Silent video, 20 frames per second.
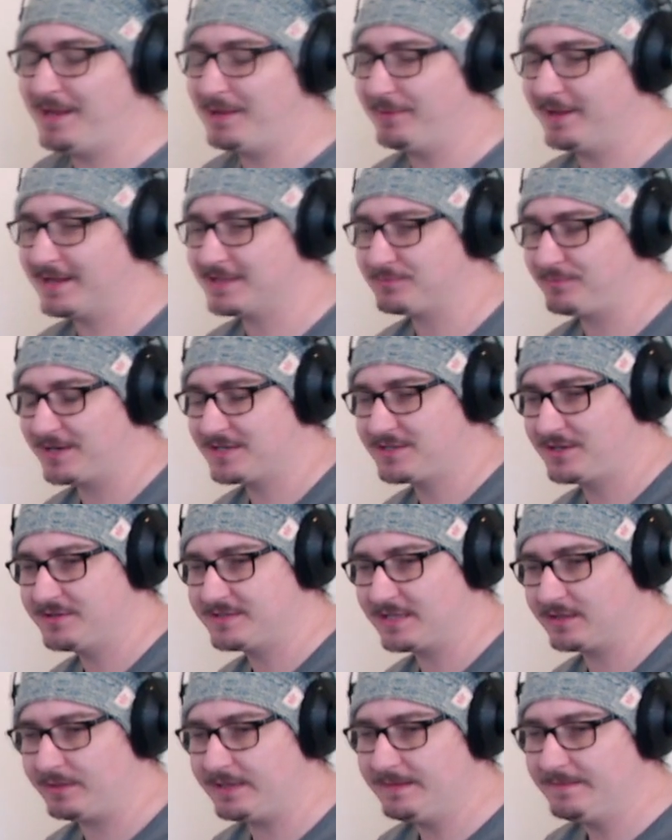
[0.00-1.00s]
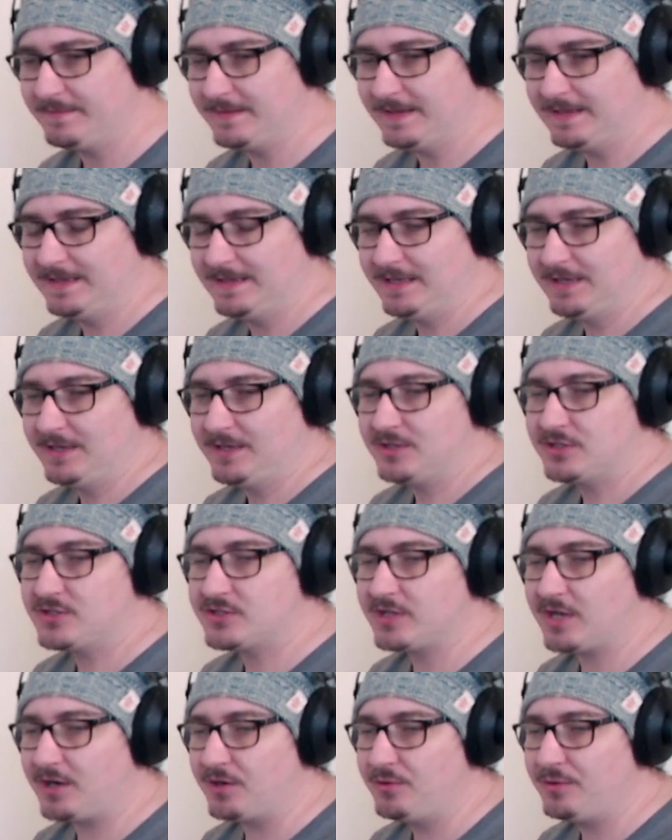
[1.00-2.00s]
Anyway, that's my excuse that way.
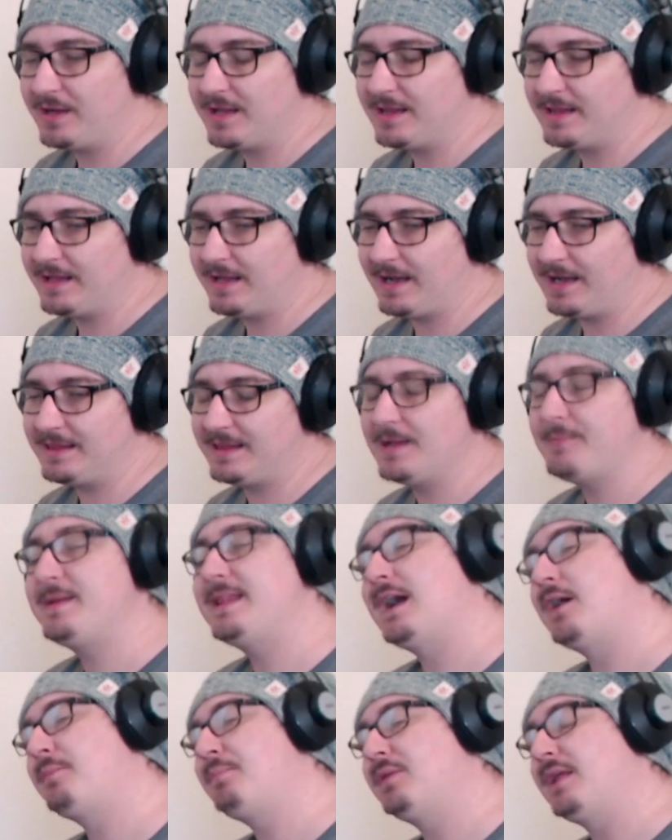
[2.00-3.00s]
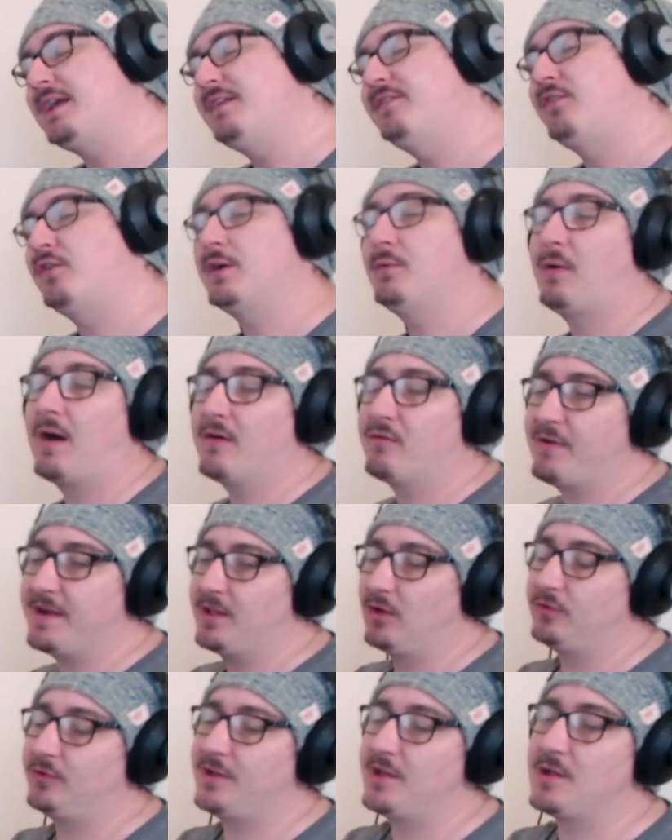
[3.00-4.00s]
So, let me now play for you what I've
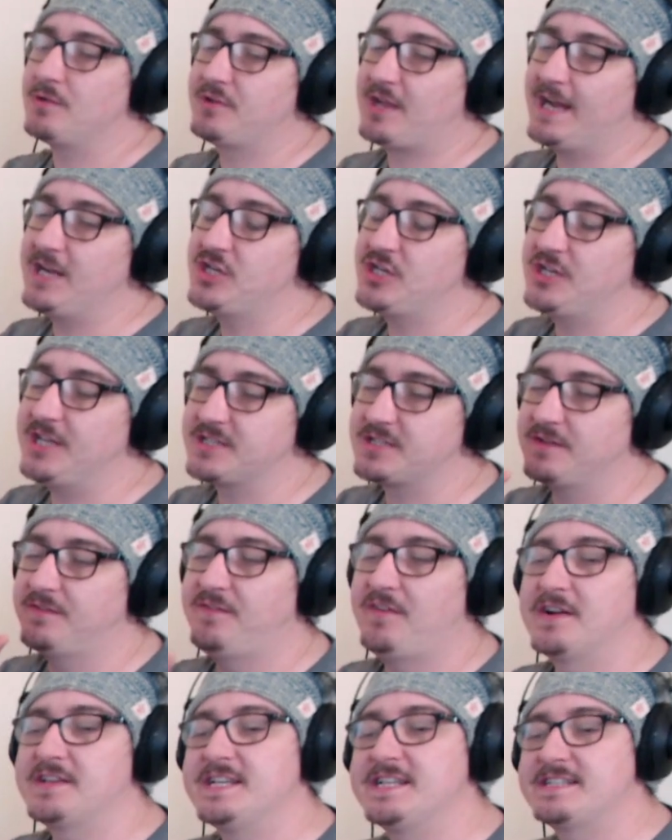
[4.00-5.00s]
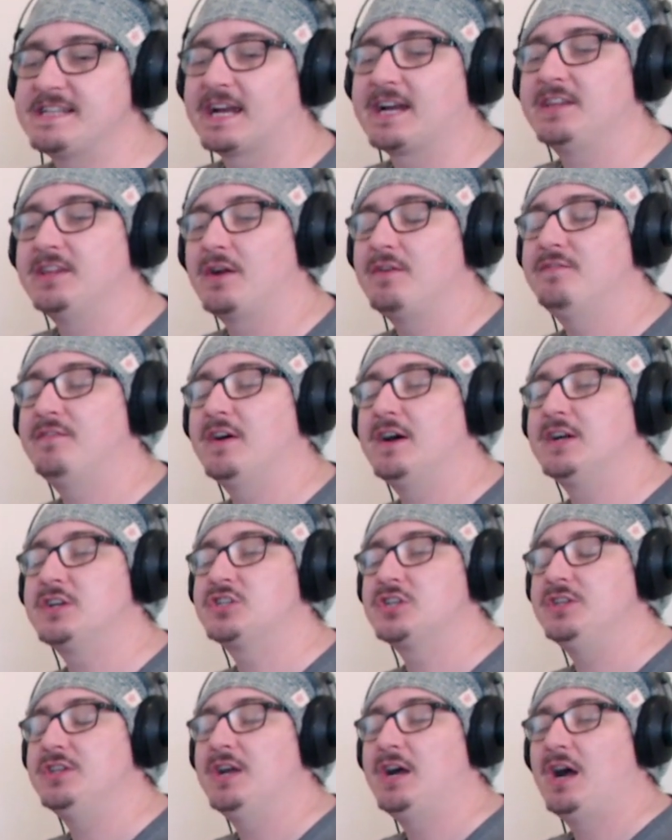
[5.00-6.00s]
written on the notation as the 32nd note
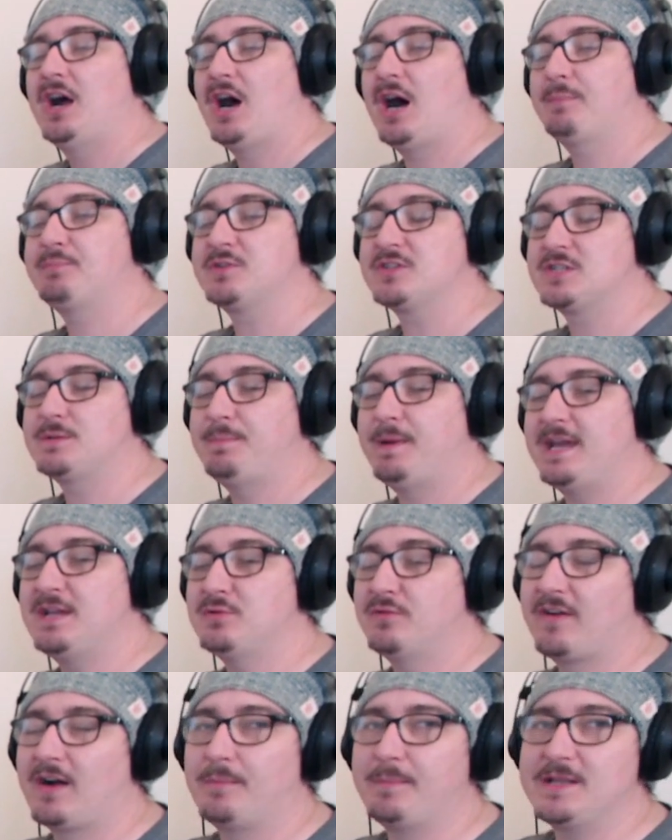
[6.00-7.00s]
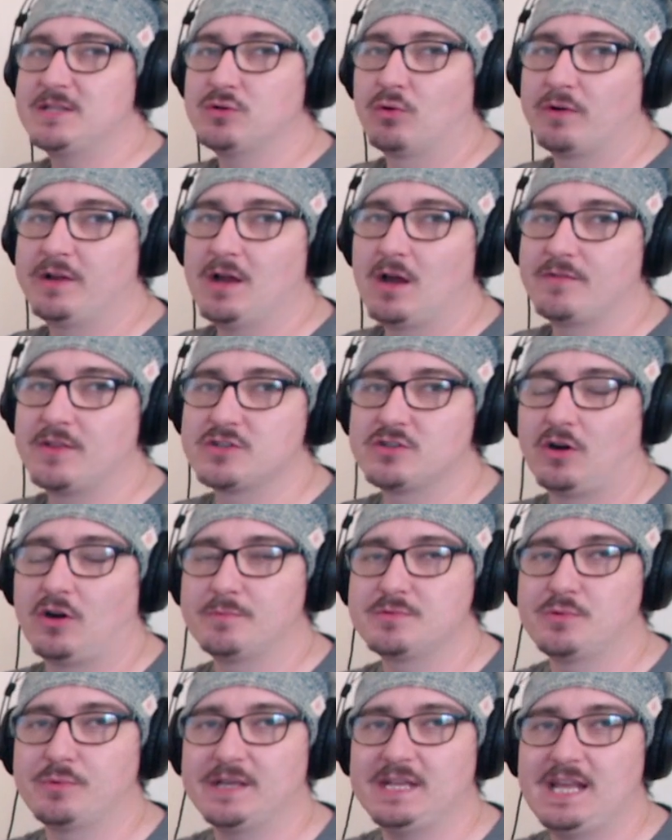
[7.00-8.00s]
version, up to speed without me talking over the
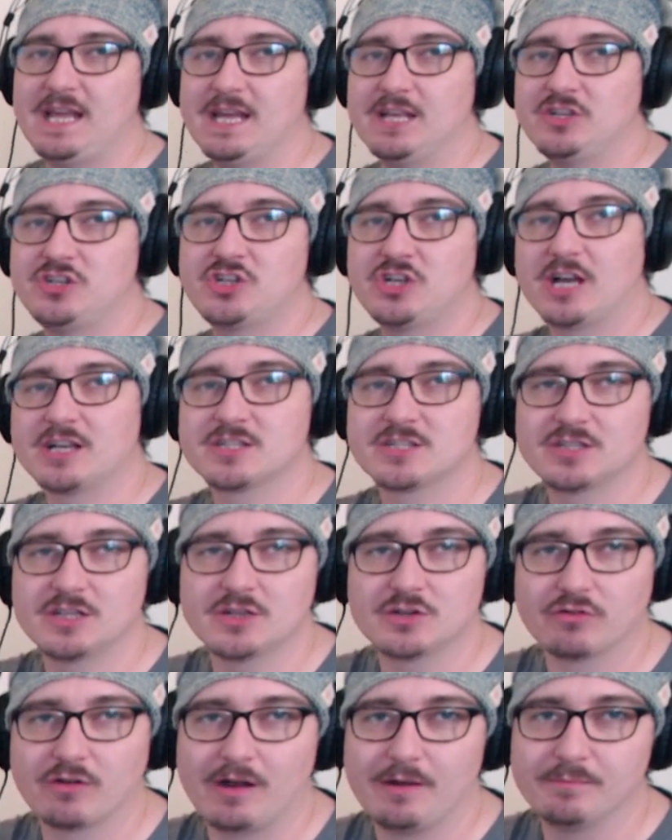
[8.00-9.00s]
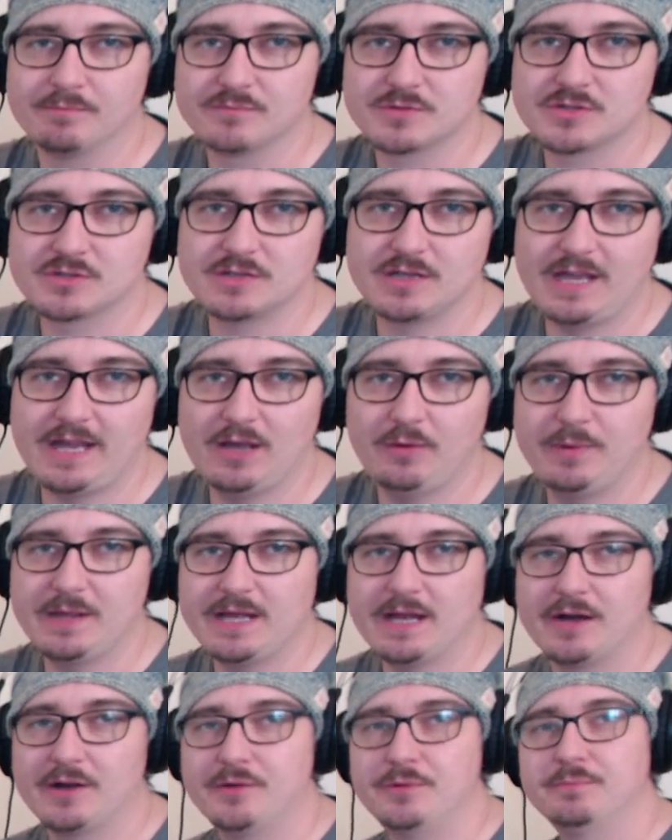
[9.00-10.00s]
top so we can hear just the drums. Here we
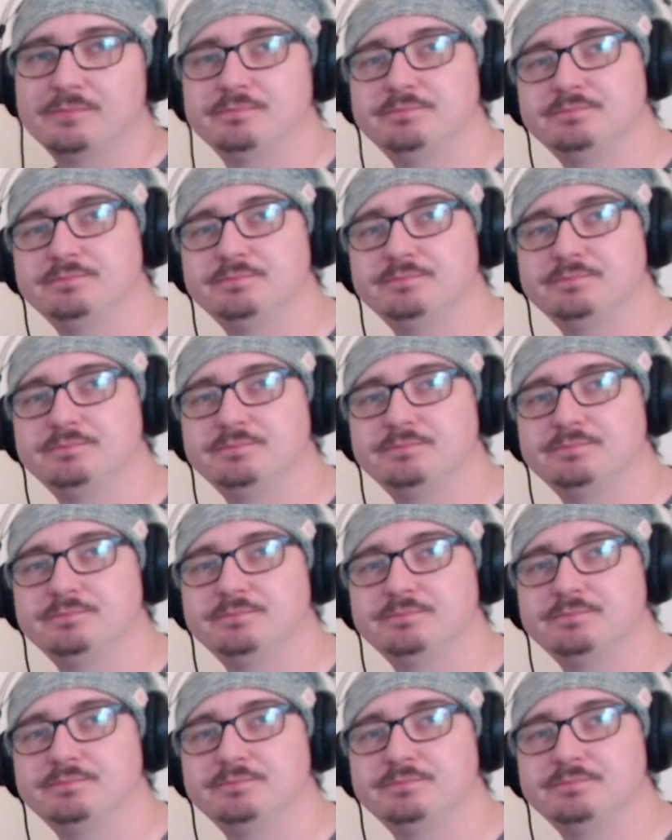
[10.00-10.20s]
go.